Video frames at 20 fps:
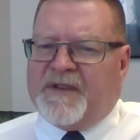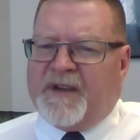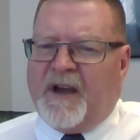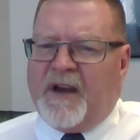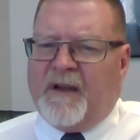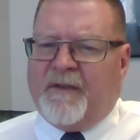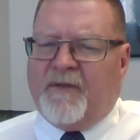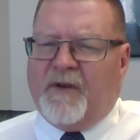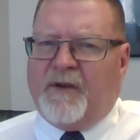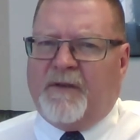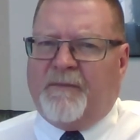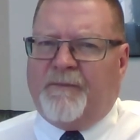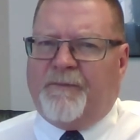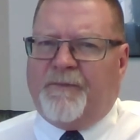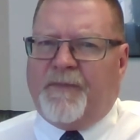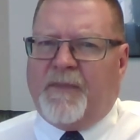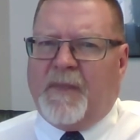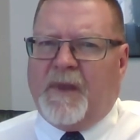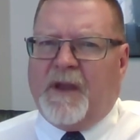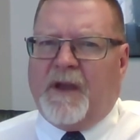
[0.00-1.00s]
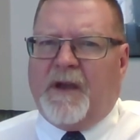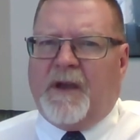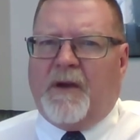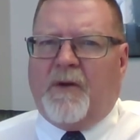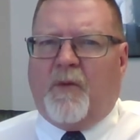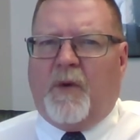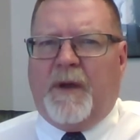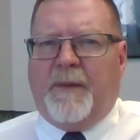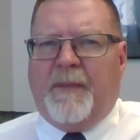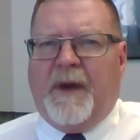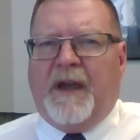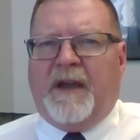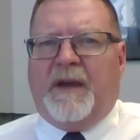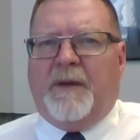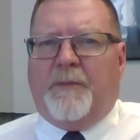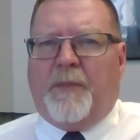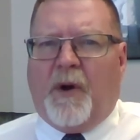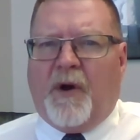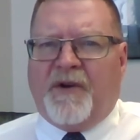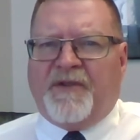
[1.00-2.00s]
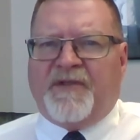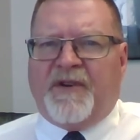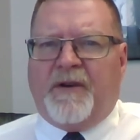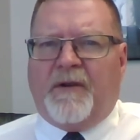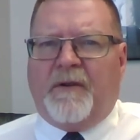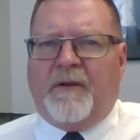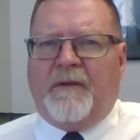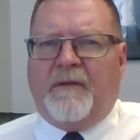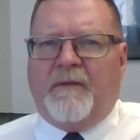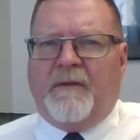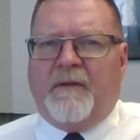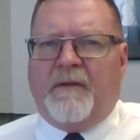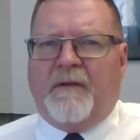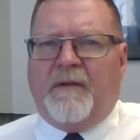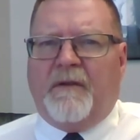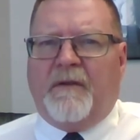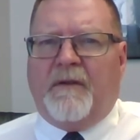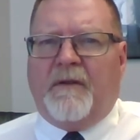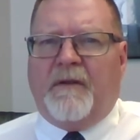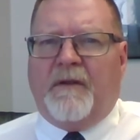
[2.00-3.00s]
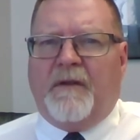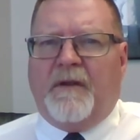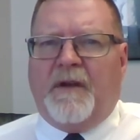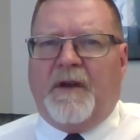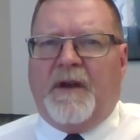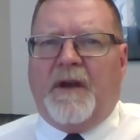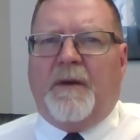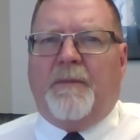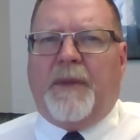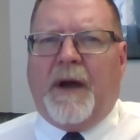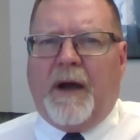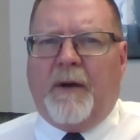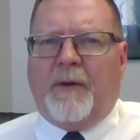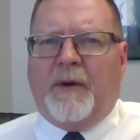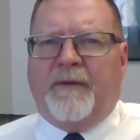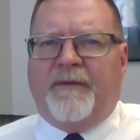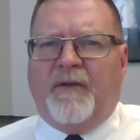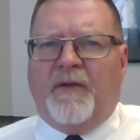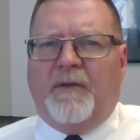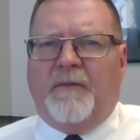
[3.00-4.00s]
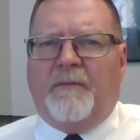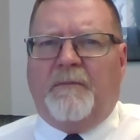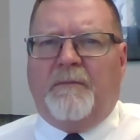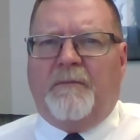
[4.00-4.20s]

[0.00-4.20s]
Sullivan, we make it personal, powerful,